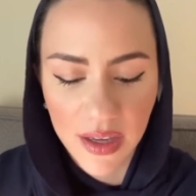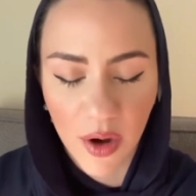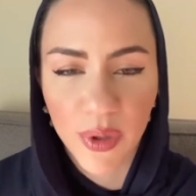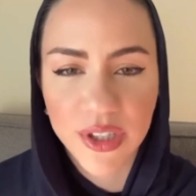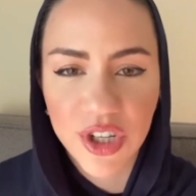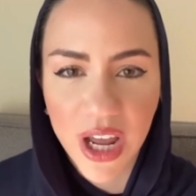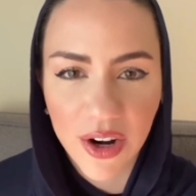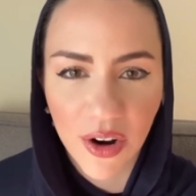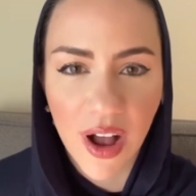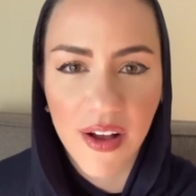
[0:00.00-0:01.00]

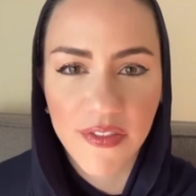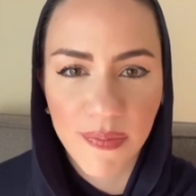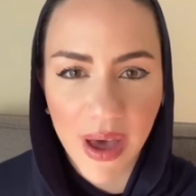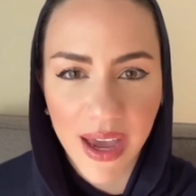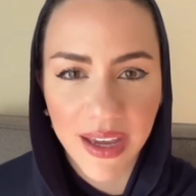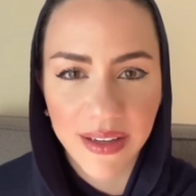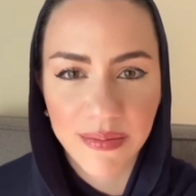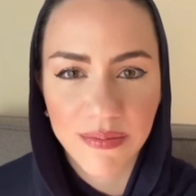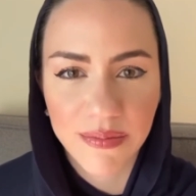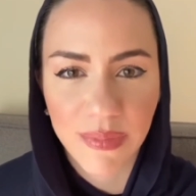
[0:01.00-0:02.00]
originator of my
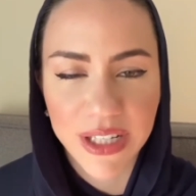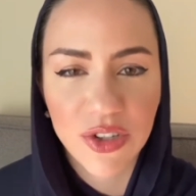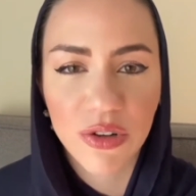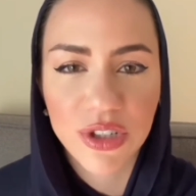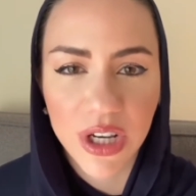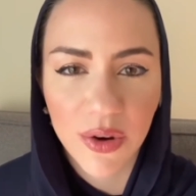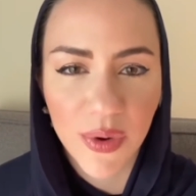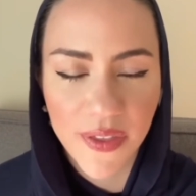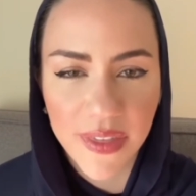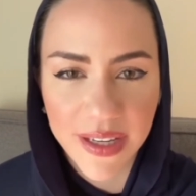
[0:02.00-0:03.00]
searching
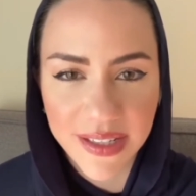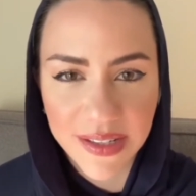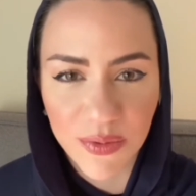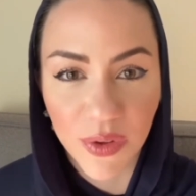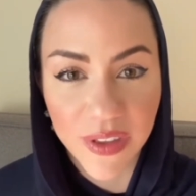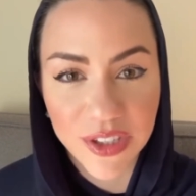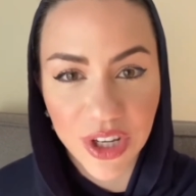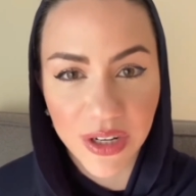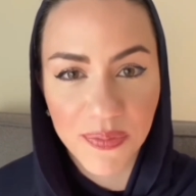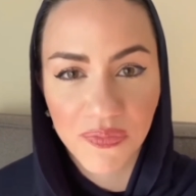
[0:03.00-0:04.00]
with this
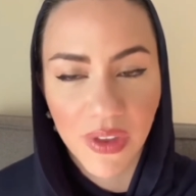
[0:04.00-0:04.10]
religion.